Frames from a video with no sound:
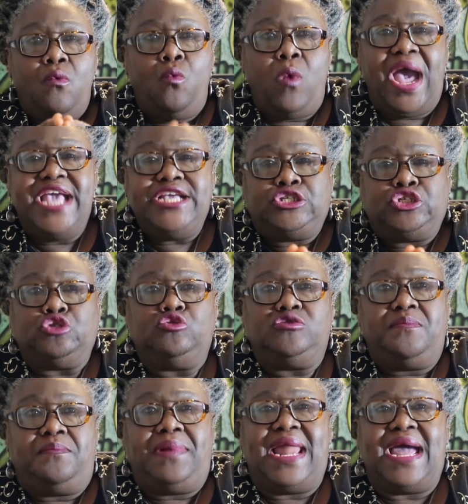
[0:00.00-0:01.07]
why
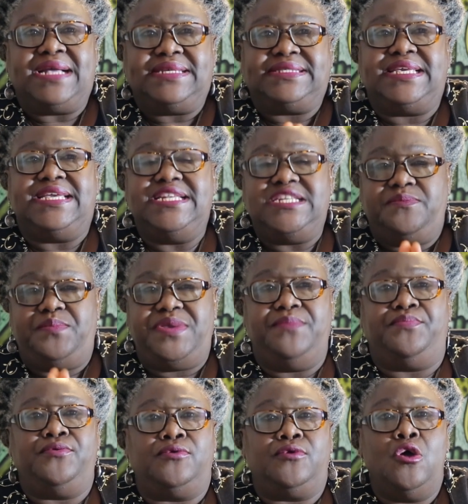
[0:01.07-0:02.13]
should black skinned
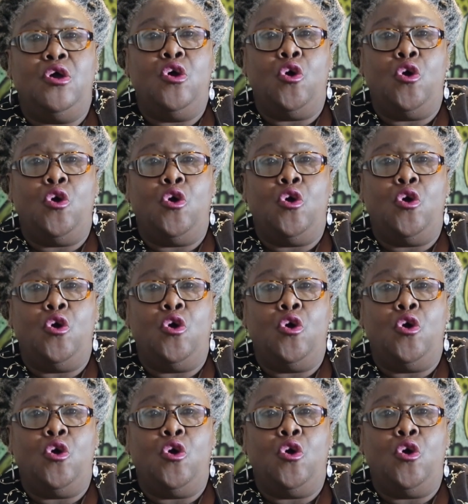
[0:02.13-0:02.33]
people